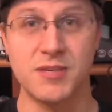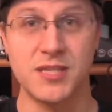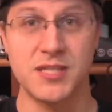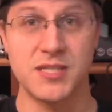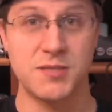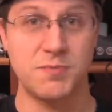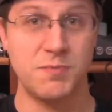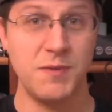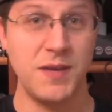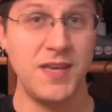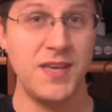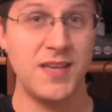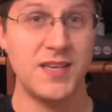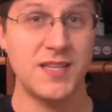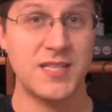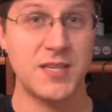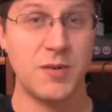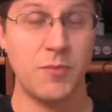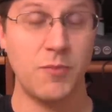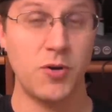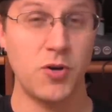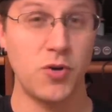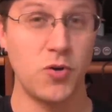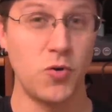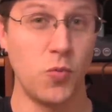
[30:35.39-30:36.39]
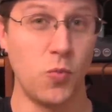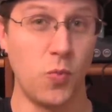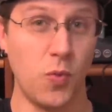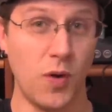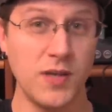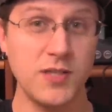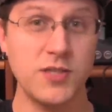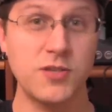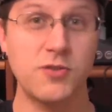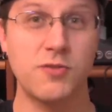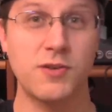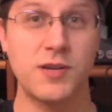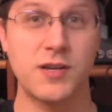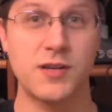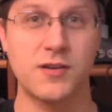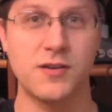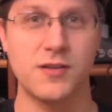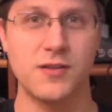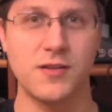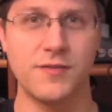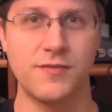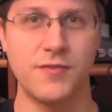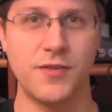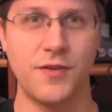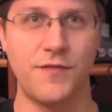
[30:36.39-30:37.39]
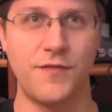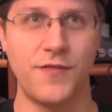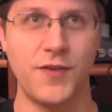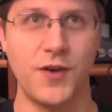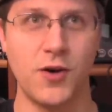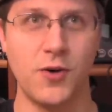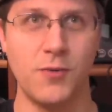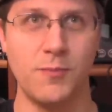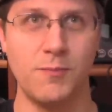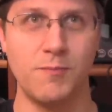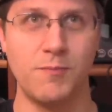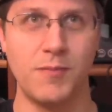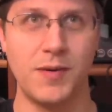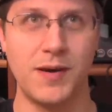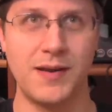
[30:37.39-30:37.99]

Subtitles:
And speaking as someone who was critical of the film,